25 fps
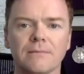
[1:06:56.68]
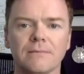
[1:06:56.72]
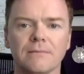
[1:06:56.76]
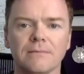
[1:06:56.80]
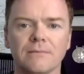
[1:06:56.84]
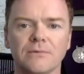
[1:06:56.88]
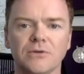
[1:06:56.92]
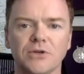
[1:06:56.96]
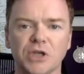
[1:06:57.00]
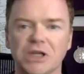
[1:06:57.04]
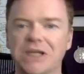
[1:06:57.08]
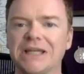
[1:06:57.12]

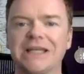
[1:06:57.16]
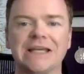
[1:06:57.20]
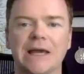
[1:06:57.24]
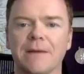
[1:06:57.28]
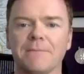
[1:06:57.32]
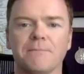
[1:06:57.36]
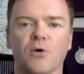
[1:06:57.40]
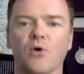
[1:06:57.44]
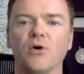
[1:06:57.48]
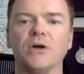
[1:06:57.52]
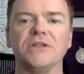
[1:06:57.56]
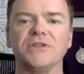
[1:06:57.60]
you didn't get
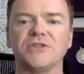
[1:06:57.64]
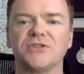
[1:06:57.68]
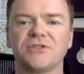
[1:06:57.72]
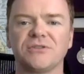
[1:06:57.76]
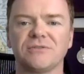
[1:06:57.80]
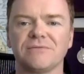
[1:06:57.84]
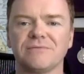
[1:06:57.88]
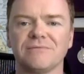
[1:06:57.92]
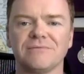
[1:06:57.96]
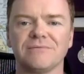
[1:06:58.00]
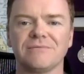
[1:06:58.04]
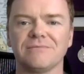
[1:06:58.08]

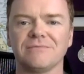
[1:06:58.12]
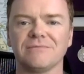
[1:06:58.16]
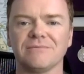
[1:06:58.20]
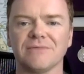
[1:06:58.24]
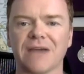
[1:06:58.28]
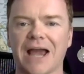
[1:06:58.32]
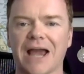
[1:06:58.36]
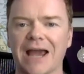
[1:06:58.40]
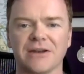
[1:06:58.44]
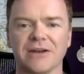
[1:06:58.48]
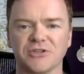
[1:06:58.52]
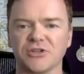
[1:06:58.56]
points
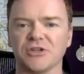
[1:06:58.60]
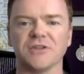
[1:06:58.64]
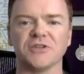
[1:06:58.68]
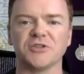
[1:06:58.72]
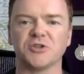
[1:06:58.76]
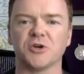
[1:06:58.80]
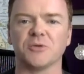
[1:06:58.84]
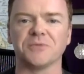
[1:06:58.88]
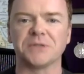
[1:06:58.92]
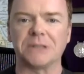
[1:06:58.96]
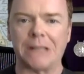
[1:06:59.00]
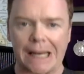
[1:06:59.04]
outside the
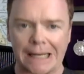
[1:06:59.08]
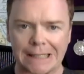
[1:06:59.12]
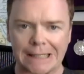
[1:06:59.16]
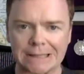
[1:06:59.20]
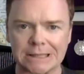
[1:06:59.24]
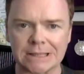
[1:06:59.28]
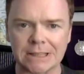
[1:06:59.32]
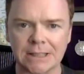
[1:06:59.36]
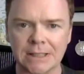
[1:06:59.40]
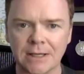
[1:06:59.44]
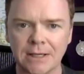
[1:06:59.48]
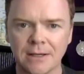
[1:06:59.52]
top
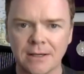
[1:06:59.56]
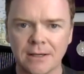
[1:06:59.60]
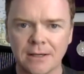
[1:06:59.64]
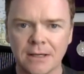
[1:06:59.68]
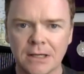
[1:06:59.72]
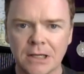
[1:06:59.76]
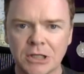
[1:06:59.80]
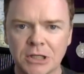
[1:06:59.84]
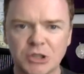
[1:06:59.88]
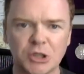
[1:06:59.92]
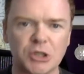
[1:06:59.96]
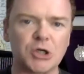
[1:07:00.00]
6.
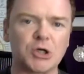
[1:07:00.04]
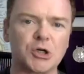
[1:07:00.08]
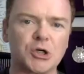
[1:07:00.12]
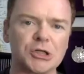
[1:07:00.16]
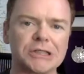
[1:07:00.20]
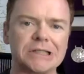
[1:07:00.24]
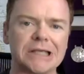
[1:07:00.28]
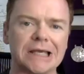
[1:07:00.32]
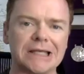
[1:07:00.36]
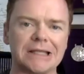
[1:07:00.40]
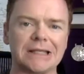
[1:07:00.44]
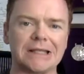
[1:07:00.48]
So you
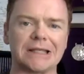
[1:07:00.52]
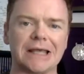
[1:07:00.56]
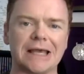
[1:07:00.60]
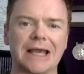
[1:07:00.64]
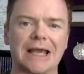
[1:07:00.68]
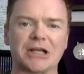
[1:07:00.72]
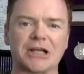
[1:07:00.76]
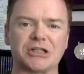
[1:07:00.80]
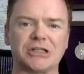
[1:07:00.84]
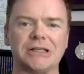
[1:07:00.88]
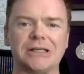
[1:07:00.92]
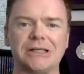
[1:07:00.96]
could say that they
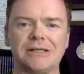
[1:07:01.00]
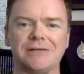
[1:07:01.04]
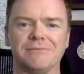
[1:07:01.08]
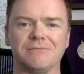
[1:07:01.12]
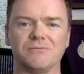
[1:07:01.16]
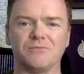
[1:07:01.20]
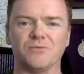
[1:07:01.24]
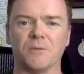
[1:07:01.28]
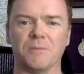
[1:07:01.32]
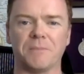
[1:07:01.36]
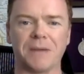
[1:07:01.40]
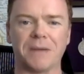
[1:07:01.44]
actually
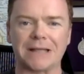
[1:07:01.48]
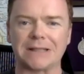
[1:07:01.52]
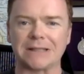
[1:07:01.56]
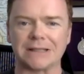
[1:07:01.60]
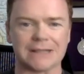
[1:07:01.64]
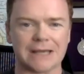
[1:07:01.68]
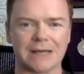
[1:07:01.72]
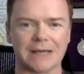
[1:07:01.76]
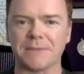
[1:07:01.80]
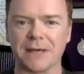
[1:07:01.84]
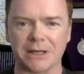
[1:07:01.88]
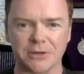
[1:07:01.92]
were better.
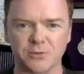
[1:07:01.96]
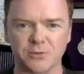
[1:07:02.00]
They had better